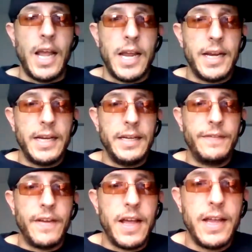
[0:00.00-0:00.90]

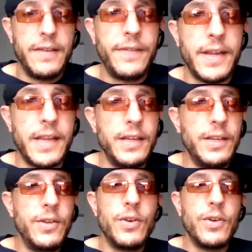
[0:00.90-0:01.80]
I-95, and
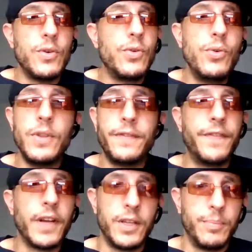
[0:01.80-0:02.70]
you don't know who the
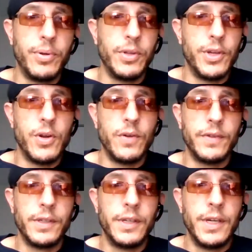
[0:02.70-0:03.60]
fuck you're pulling
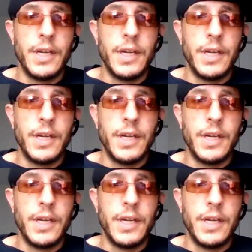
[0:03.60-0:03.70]
over.